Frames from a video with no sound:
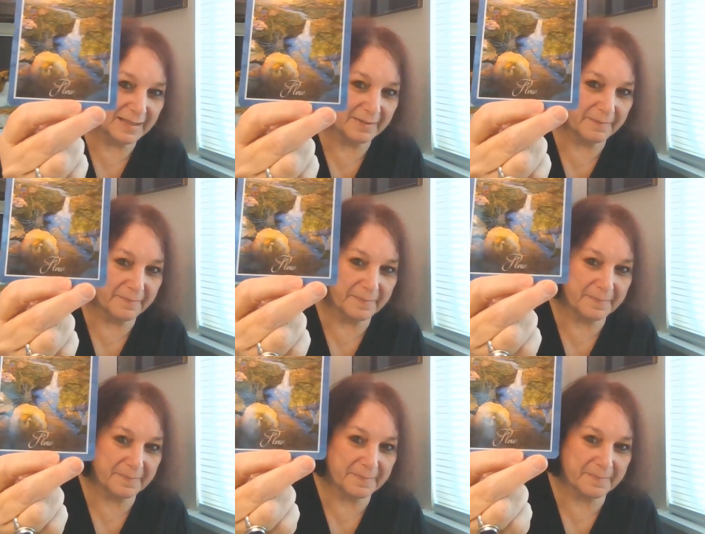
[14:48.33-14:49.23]

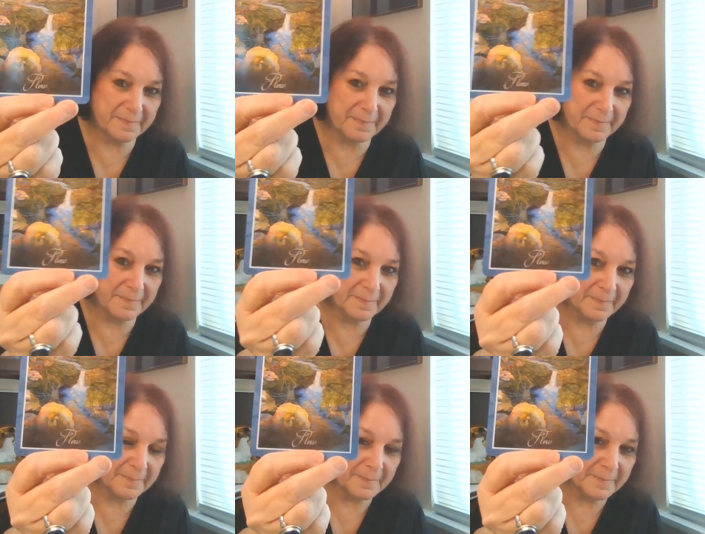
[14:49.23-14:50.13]

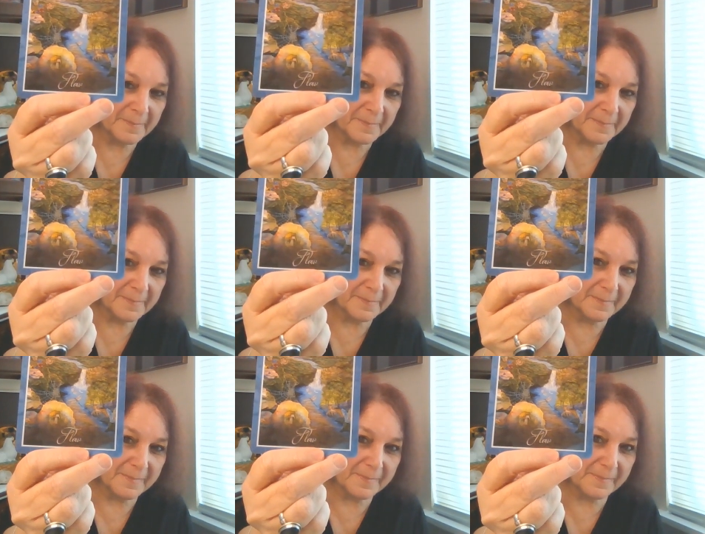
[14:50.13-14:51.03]

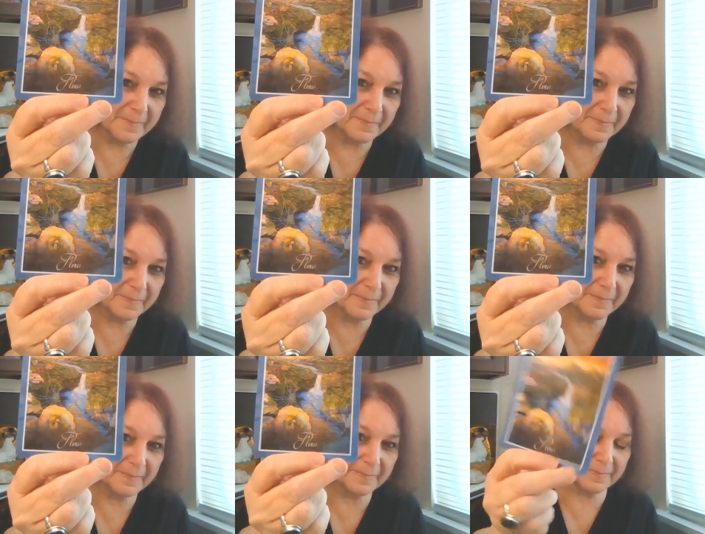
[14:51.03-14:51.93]

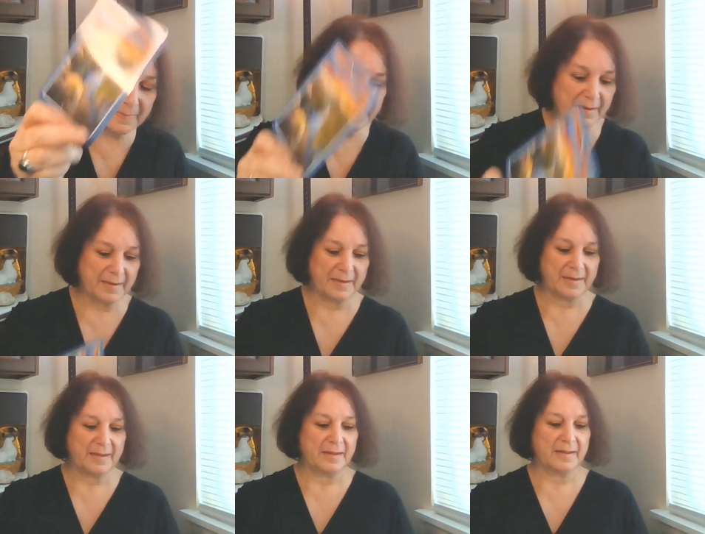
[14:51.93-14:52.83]

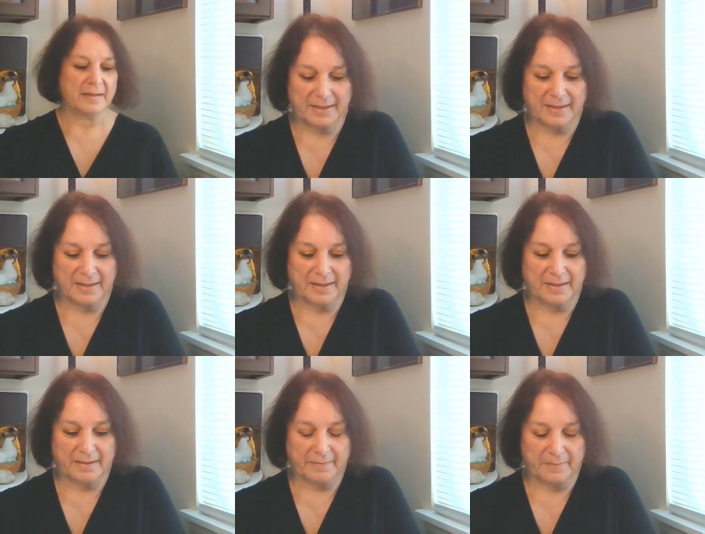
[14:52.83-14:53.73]

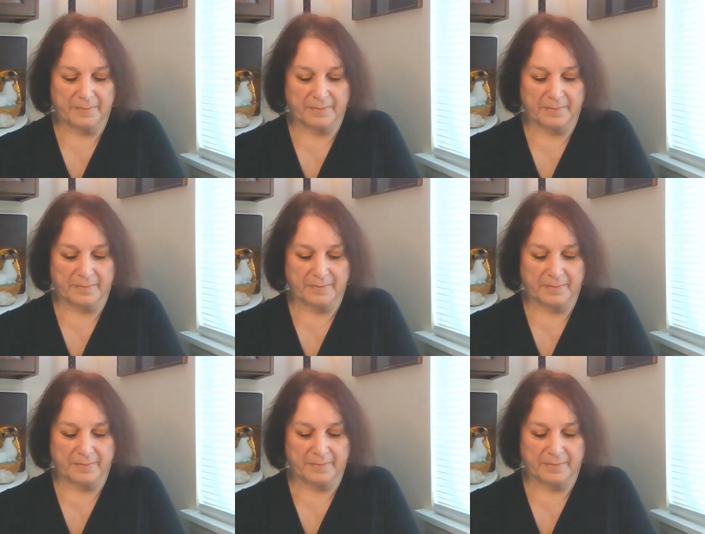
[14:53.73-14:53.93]
No one is speaking in this clip.